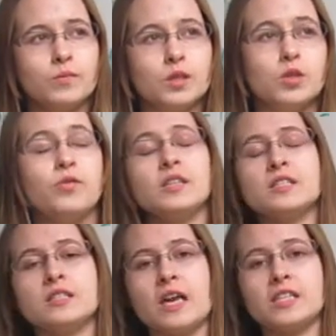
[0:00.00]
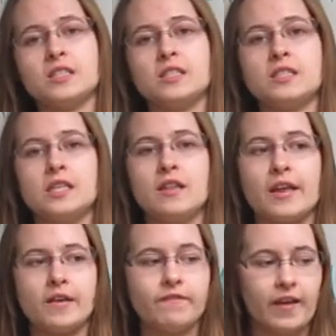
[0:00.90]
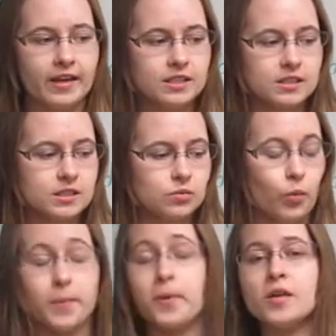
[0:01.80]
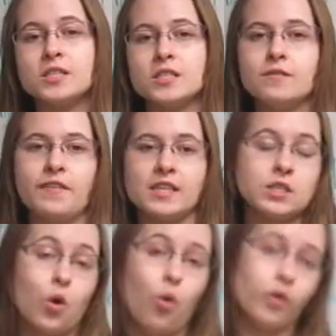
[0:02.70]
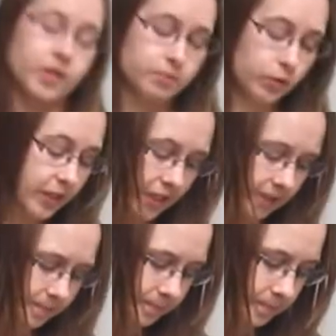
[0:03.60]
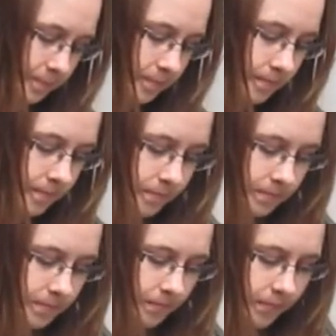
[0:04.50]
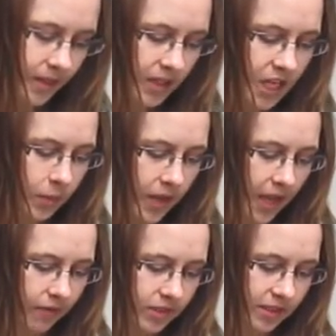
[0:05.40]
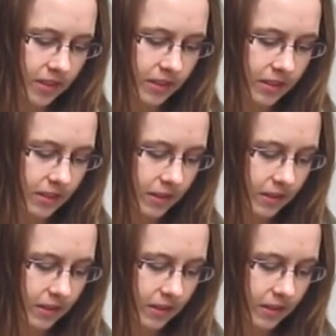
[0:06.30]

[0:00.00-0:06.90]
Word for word: So this is not just a sin that affects one person, it affects the whole community. Then we have Jesus